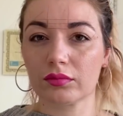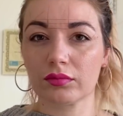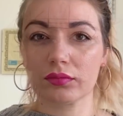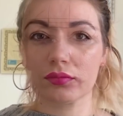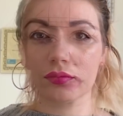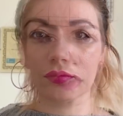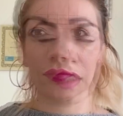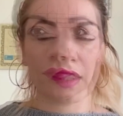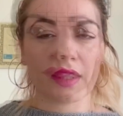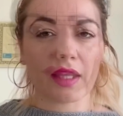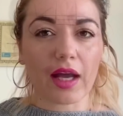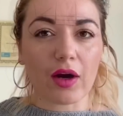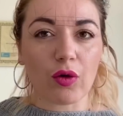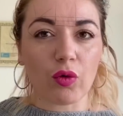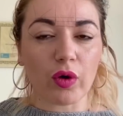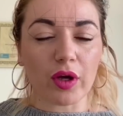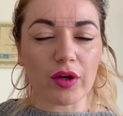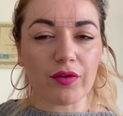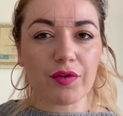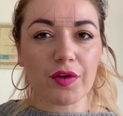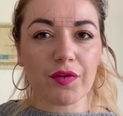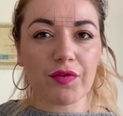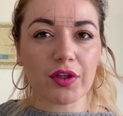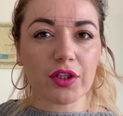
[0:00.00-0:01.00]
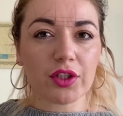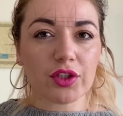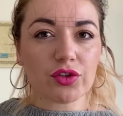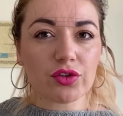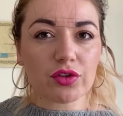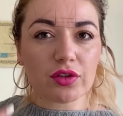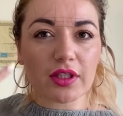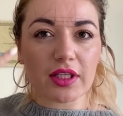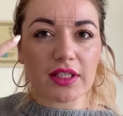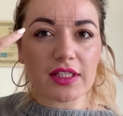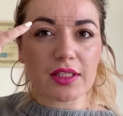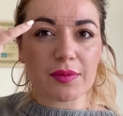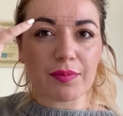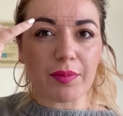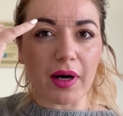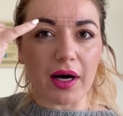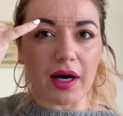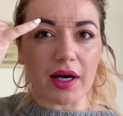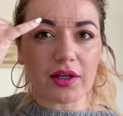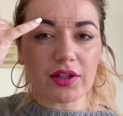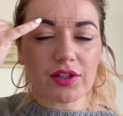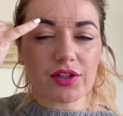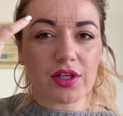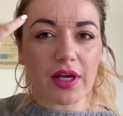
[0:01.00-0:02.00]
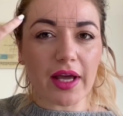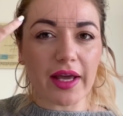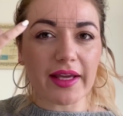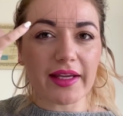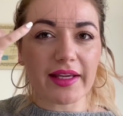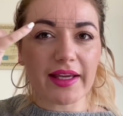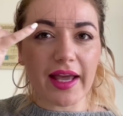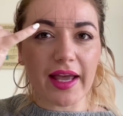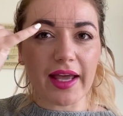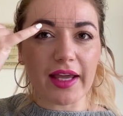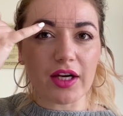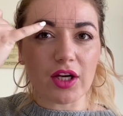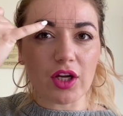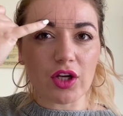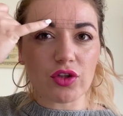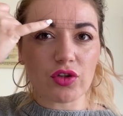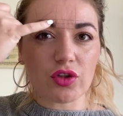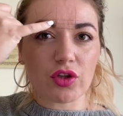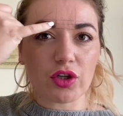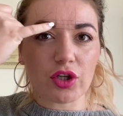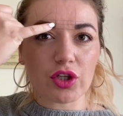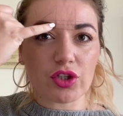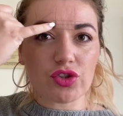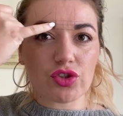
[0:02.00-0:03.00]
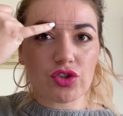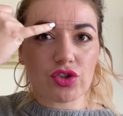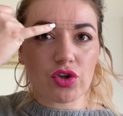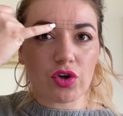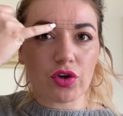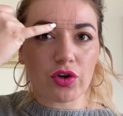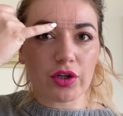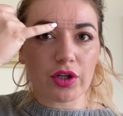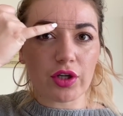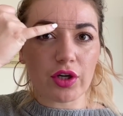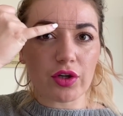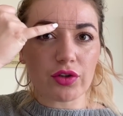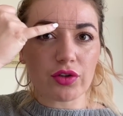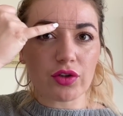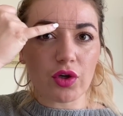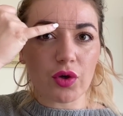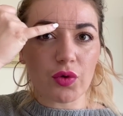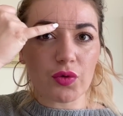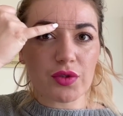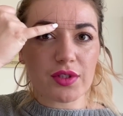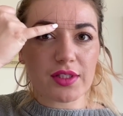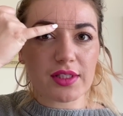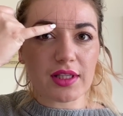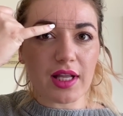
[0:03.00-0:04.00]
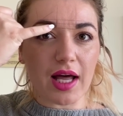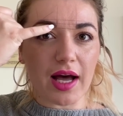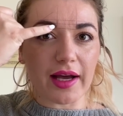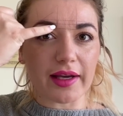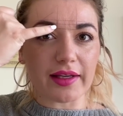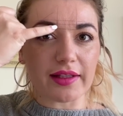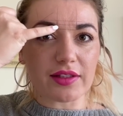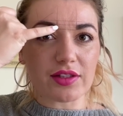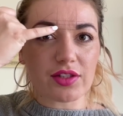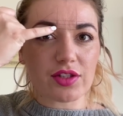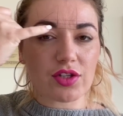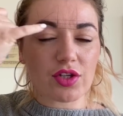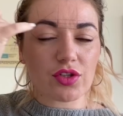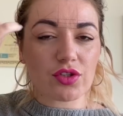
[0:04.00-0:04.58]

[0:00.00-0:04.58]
Now, if you want to do this part, again, you're going to join those lines.